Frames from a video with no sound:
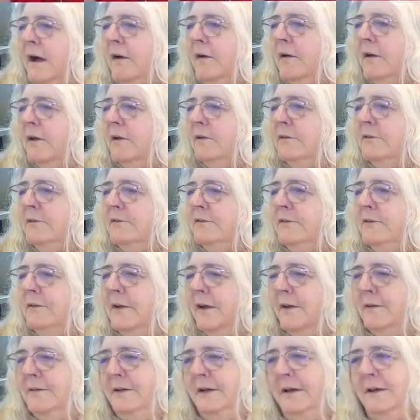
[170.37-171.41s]
You can see,
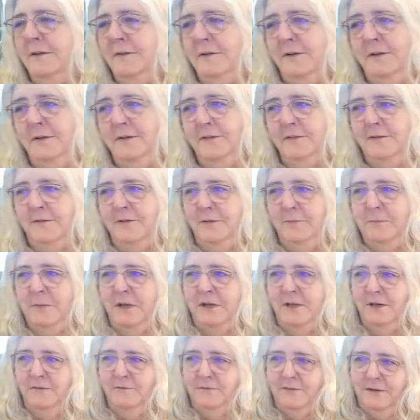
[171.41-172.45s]
yeah, you can see my
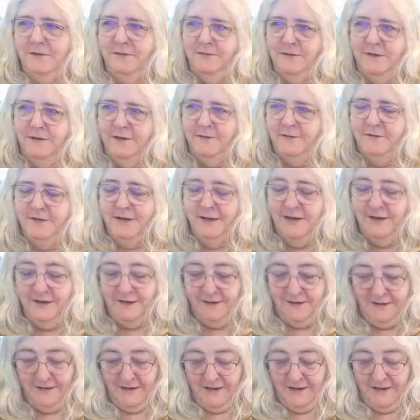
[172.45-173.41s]
lovely face, yeah.